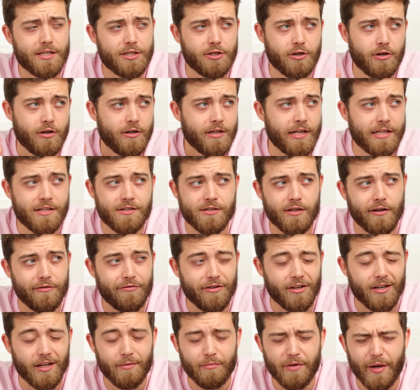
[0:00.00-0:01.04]
I shot all that stuff
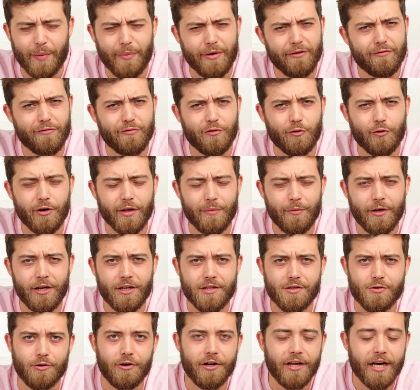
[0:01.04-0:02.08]
in like maybe 40
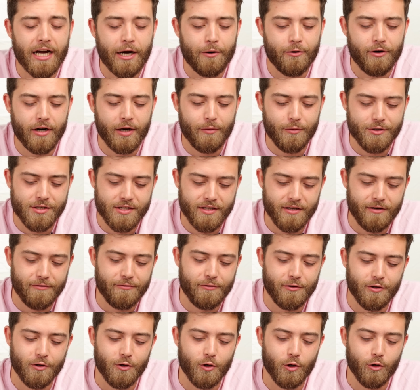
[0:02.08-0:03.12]
minutes or an hour. I wasn't there
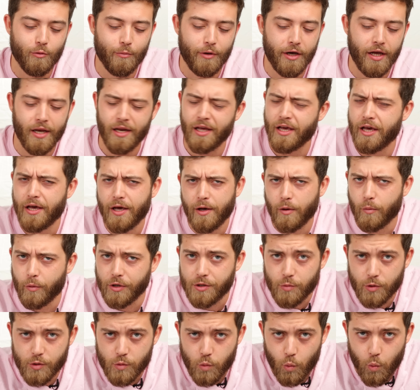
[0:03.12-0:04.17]
for the whole meet,
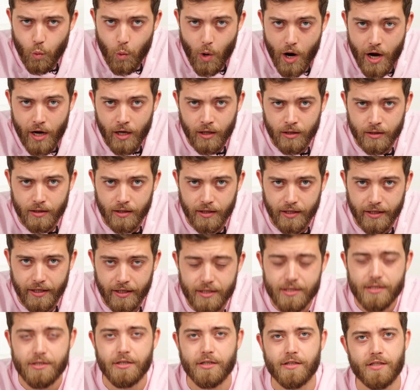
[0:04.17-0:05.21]
which was wildly
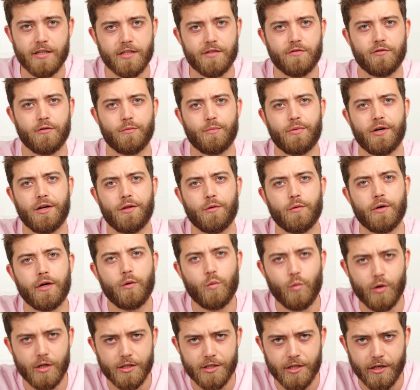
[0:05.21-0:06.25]
successful, by the way.
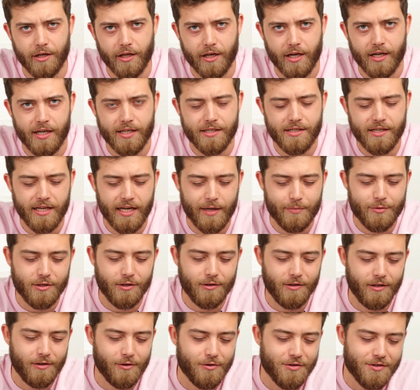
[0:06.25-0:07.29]
Well done, guys.
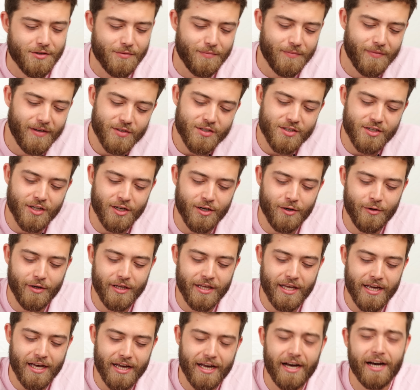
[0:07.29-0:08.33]
Absolutely awesome. So
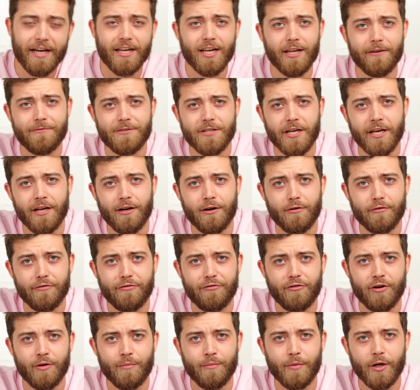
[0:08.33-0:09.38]
yeah, I'd love to hear
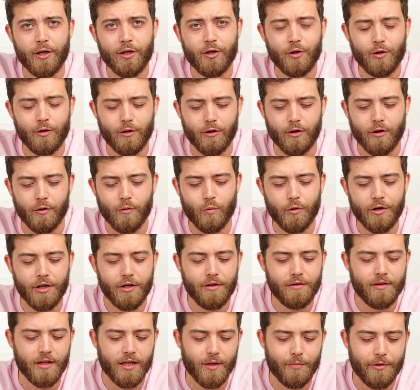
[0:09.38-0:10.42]
from you lot. What do
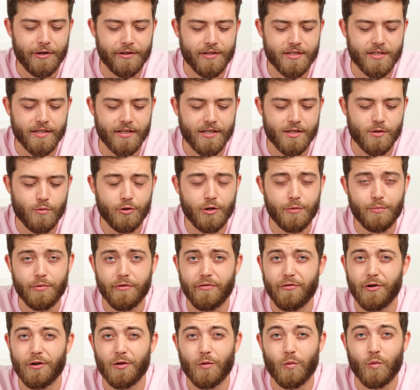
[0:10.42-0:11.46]
you think about this lens? Would you
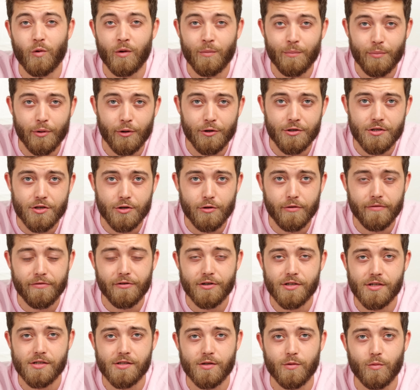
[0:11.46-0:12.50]
prefer the 1.2
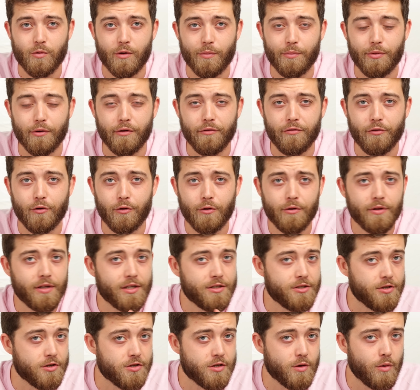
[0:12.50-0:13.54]
versus the 1.4?
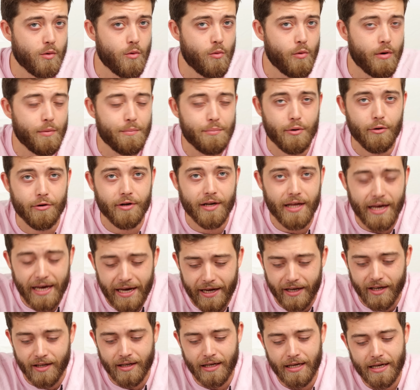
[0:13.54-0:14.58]
There's also a
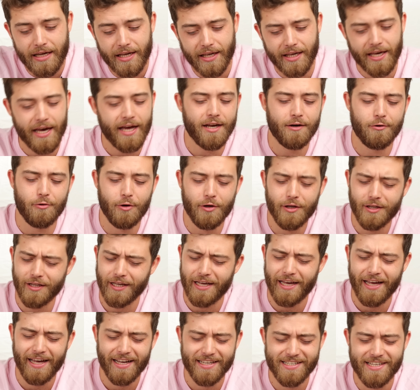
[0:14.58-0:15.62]
1.8. Canon
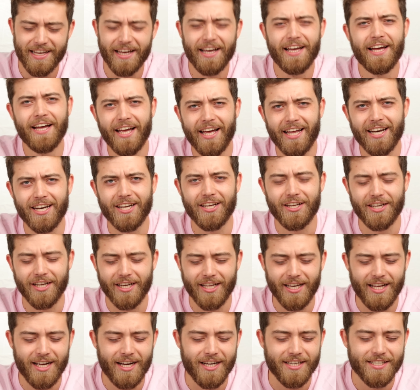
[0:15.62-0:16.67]
really has a lot of
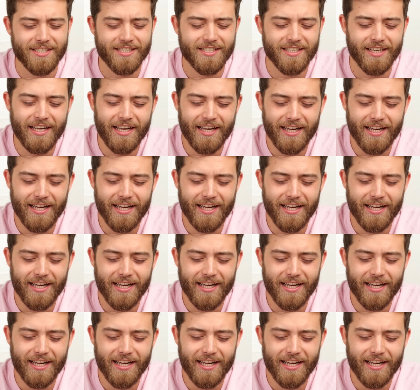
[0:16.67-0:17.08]
glass.